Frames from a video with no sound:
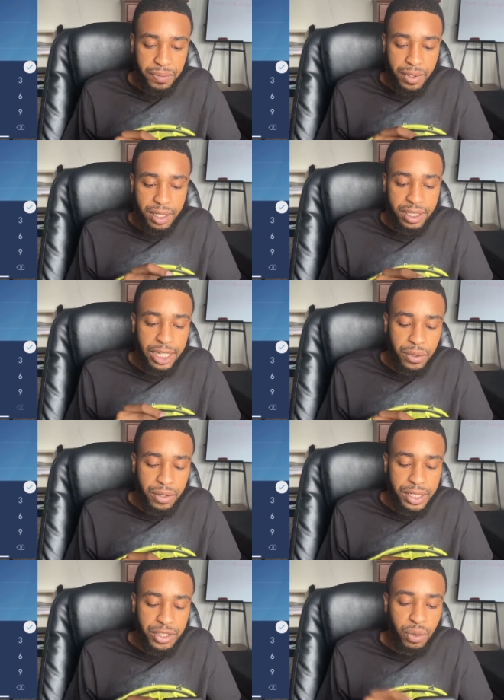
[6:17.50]
Say you want to
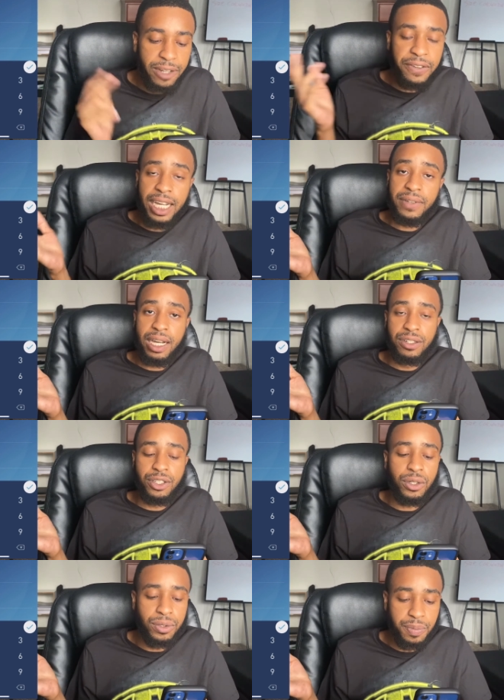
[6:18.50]
risk $25.
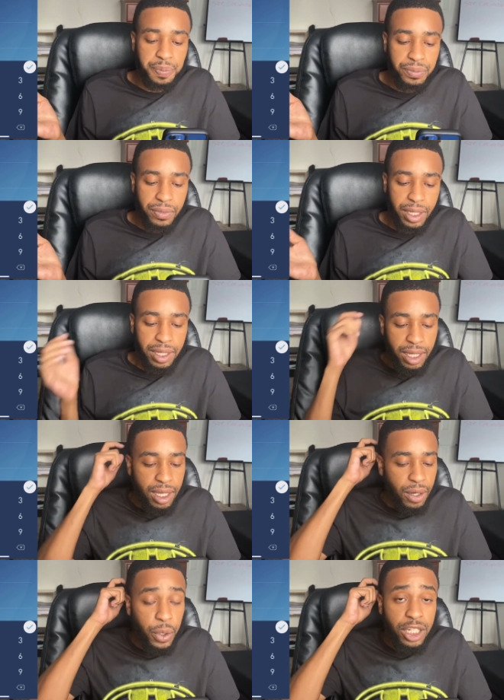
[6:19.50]
Cool.
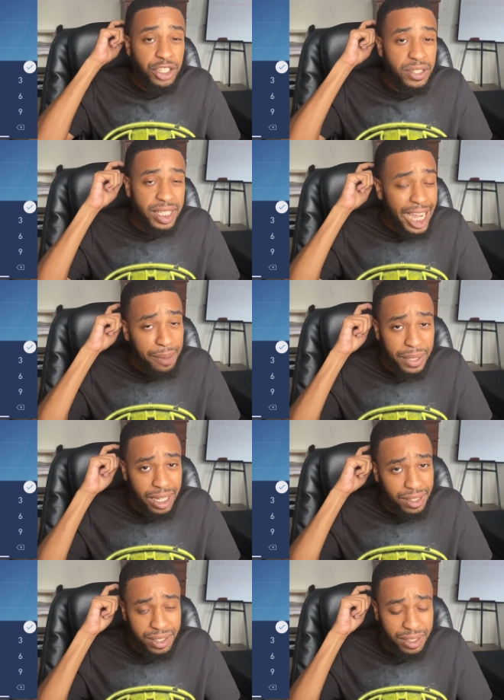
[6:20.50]
What is your stop
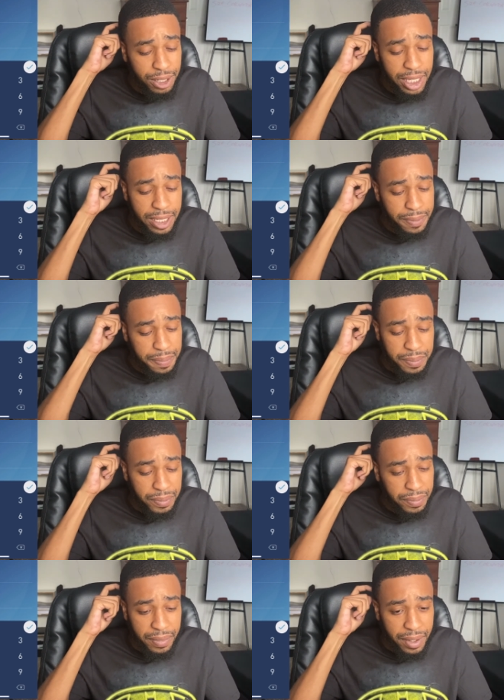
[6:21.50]
loss, okay?
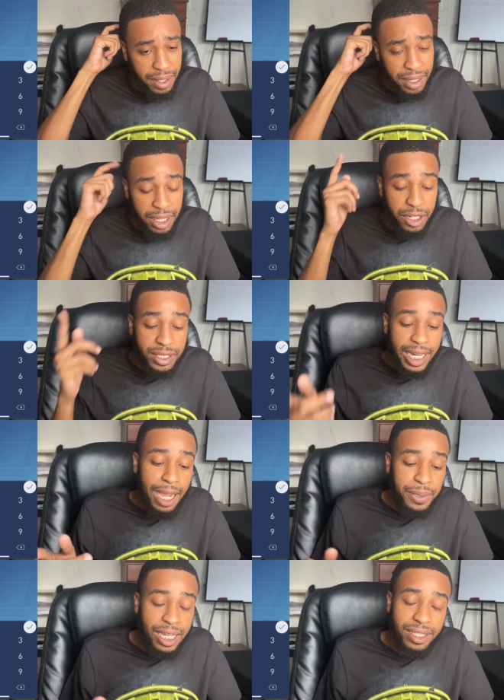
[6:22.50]
Your
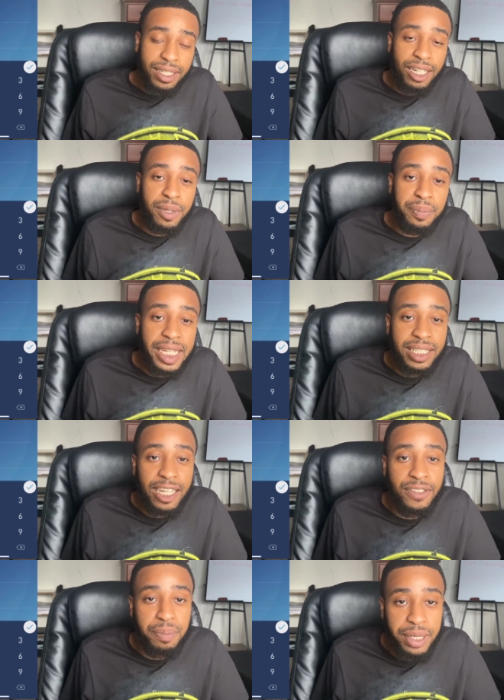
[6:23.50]
stop loss is going to be based
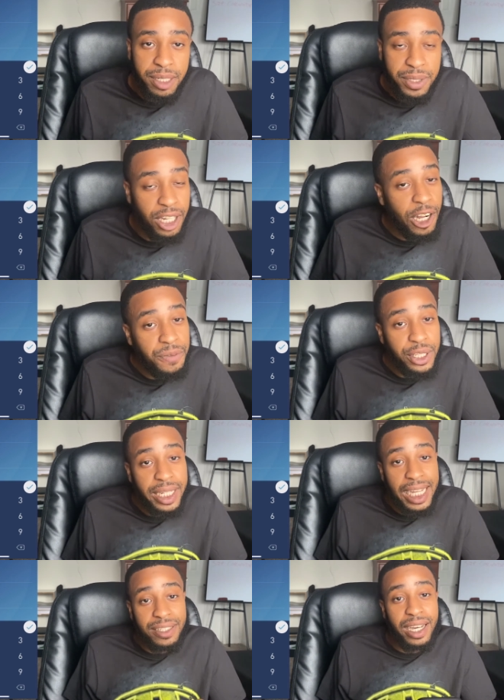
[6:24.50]
off the pips. So hopefully you
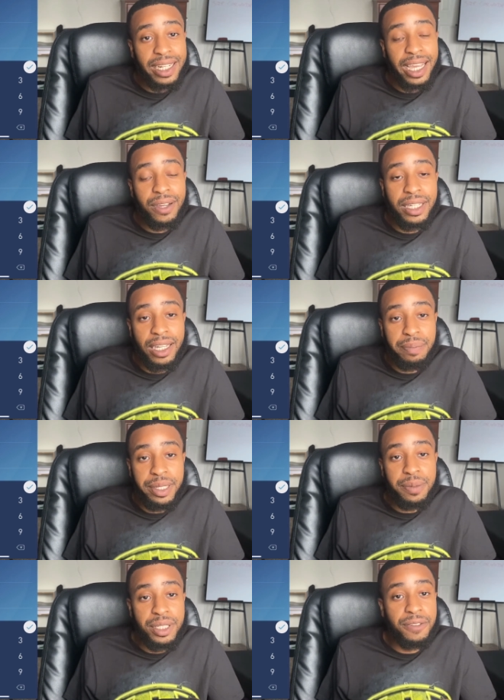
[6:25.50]
guys know how to calculate
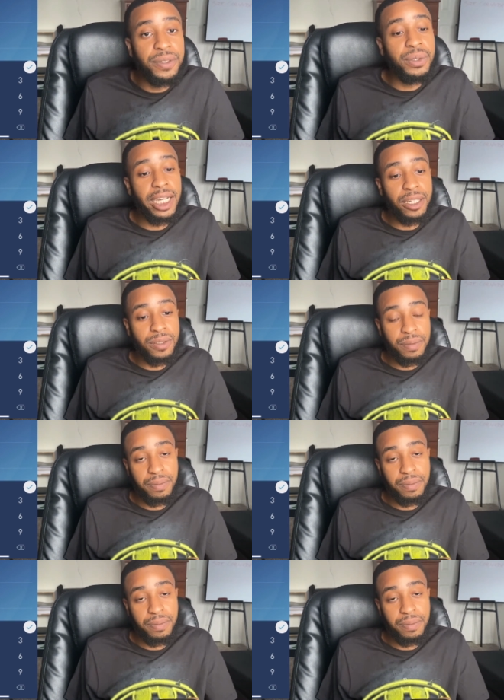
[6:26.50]
pips. If you don't,